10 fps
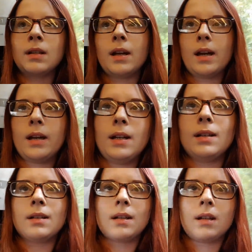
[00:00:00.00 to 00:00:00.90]

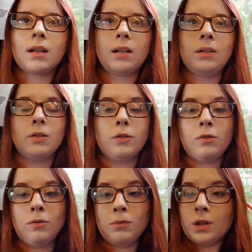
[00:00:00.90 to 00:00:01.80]
and I know
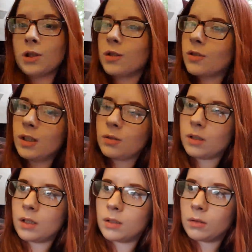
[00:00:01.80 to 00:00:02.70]
which train to
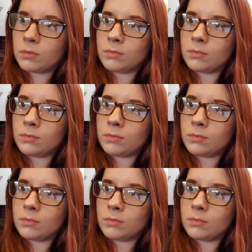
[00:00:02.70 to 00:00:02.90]
take now.